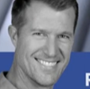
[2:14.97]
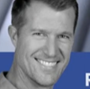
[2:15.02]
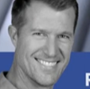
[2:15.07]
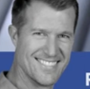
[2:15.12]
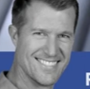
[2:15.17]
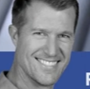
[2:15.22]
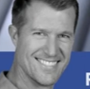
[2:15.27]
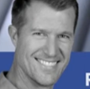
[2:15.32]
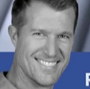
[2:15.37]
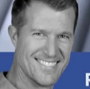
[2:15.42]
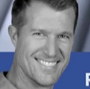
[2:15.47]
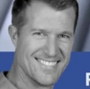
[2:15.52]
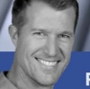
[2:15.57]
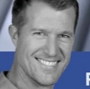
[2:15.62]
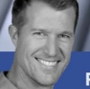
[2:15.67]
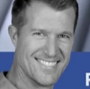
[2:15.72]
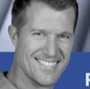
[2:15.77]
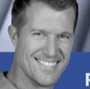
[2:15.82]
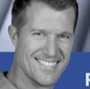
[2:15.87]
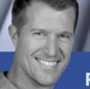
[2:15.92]

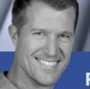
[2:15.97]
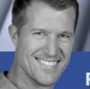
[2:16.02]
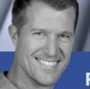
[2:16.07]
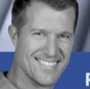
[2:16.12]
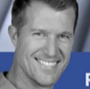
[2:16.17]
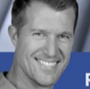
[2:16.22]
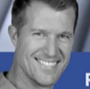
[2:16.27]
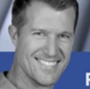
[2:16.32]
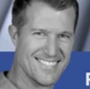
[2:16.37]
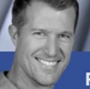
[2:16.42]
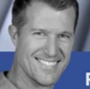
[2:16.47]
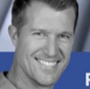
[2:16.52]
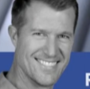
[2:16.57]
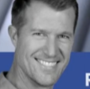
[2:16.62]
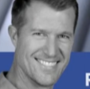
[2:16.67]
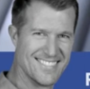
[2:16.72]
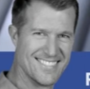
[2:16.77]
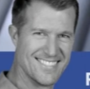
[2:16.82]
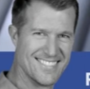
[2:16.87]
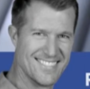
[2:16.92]

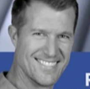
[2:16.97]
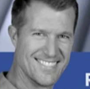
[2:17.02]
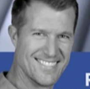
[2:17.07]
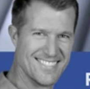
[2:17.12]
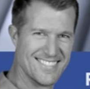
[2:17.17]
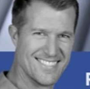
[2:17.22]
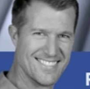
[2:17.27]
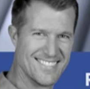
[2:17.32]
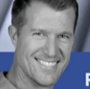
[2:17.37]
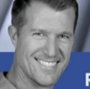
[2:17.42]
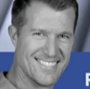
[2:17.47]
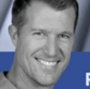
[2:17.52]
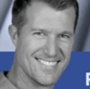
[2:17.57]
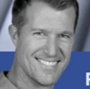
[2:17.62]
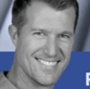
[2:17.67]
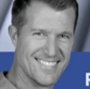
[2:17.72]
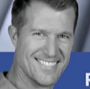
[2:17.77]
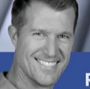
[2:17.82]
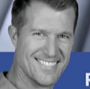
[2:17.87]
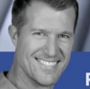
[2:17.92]

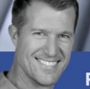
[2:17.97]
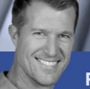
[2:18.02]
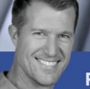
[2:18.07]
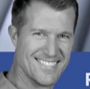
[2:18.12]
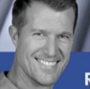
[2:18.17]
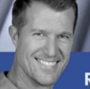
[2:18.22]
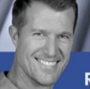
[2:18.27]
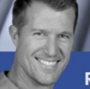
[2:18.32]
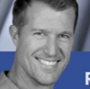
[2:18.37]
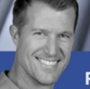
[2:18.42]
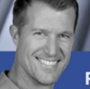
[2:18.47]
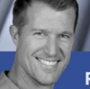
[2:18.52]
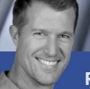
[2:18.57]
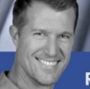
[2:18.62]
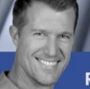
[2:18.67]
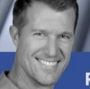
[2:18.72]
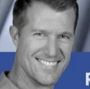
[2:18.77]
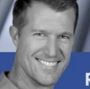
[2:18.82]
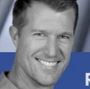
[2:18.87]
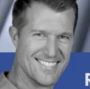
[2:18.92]

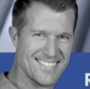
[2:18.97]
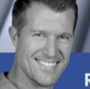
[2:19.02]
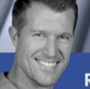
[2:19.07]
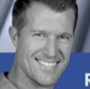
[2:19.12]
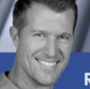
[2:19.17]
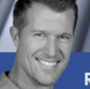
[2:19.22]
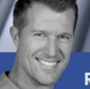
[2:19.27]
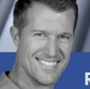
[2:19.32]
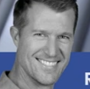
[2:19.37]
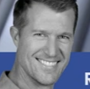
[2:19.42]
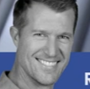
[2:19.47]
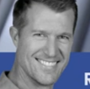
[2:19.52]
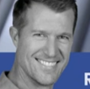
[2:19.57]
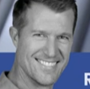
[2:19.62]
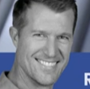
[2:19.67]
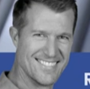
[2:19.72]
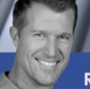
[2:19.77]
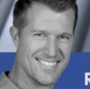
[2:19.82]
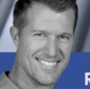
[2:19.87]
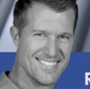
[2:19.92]

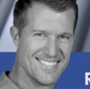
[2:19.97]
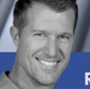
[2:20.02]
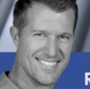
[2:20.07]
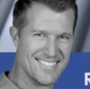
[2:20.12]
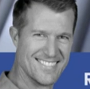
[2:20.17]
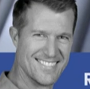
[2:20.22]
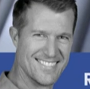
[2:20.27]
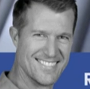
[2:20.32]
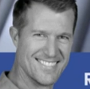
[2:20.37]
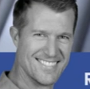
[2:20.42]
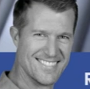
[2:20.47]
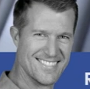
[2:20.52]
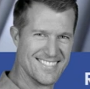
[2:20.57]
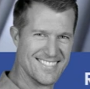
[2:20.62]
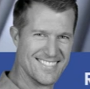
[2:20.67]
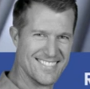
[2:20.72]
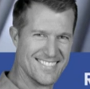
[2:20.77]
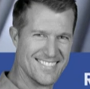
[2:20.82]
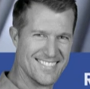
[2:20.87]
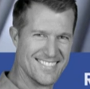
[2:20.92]

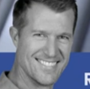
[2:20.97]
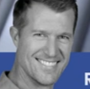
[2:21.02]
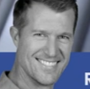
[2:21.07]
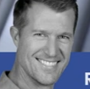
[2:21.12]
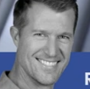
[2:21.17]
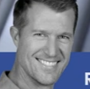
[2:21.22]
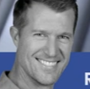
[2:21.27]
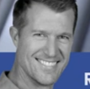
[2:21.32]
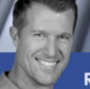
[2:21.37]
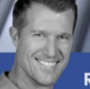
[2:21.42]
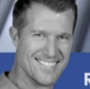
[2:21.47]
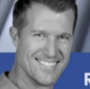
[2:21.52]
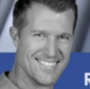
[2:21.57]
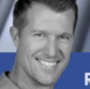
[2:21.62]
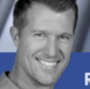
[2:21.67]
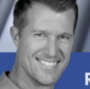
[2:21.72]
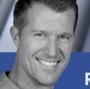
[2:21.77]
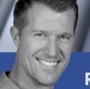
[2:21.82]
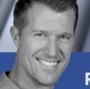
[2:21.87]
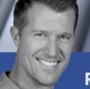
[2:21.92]

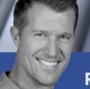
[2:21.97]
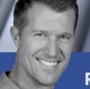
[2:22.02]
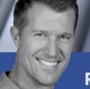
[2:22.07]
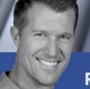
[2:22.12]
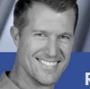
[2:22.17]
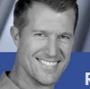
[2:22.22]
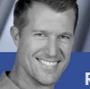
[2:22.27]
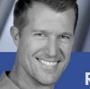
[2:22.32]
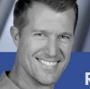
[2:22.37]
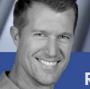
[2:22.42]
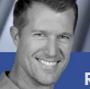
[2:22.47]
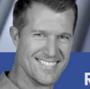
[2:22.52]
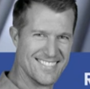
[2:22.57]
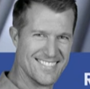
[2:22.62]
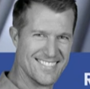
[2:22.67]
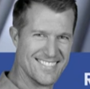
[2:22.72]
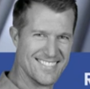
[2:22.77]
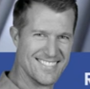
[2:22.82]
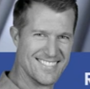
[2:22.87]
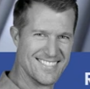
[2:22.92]
(silent)